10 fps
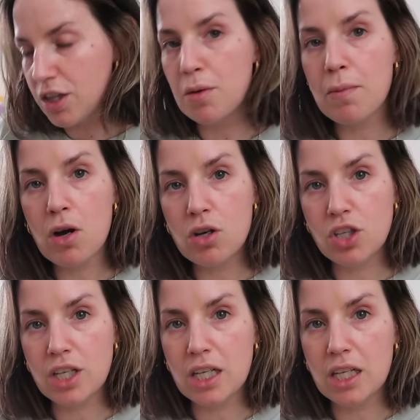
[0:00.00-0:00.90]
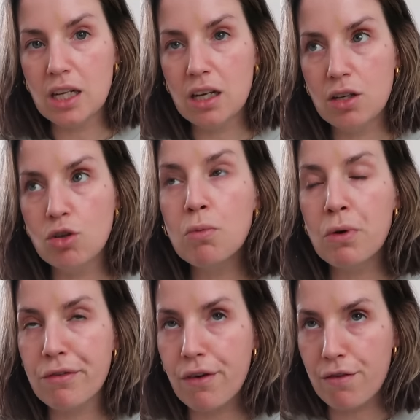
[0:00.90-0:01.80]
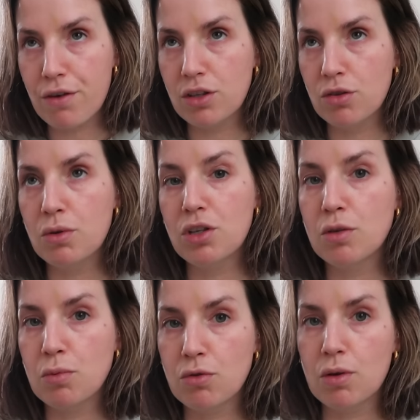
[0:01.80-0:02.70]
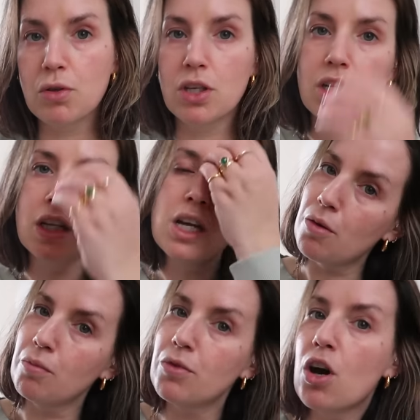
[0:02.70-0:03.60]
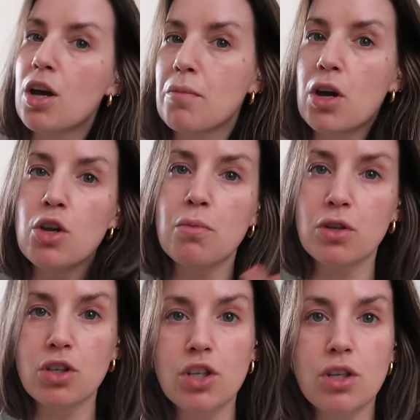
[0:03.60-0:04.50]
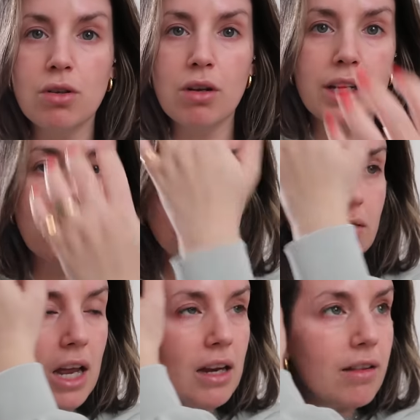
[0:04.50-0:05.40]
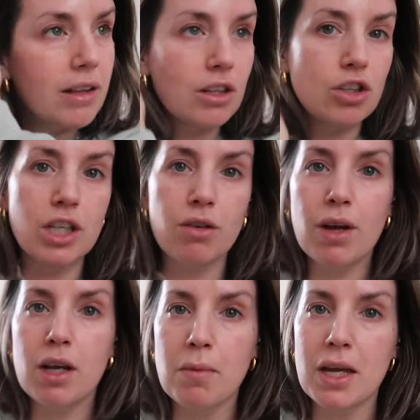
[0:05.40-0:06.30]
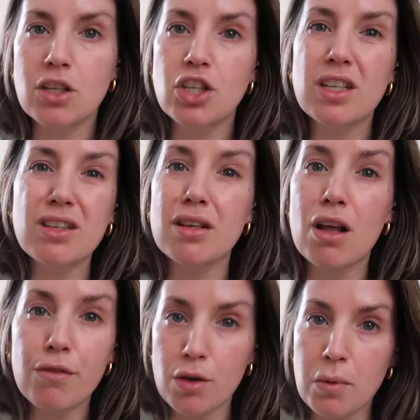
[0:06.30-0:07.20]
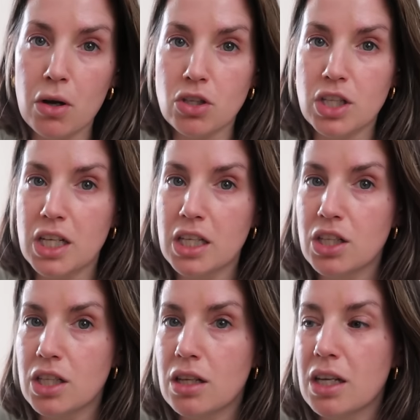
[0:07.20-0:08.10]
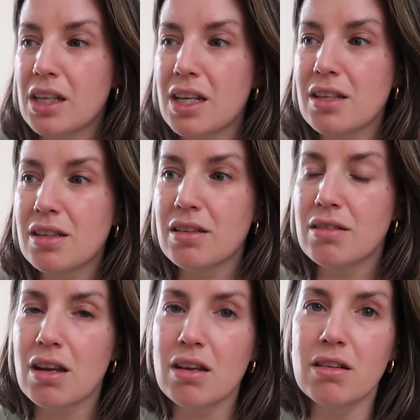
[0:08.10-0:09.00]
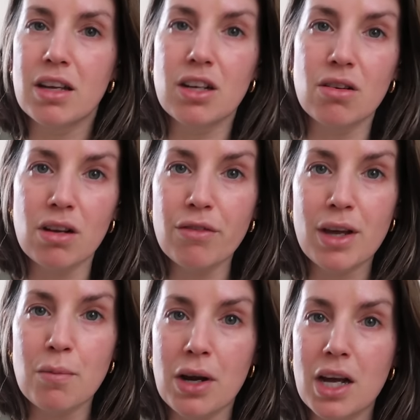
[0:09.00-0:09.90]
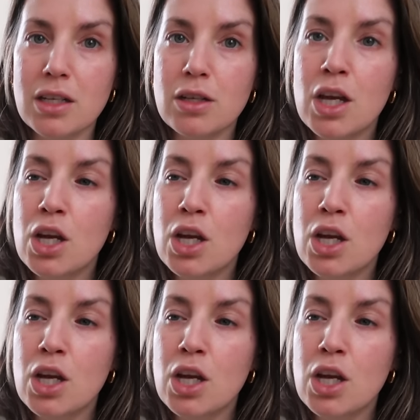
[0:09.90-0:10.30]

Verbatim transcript: the Obagi zero point five retinol, which is prescription, um, that I'm open to like anything that she can recommend. She doesn't love Obagi. She's like, it's like, I don't love that brand.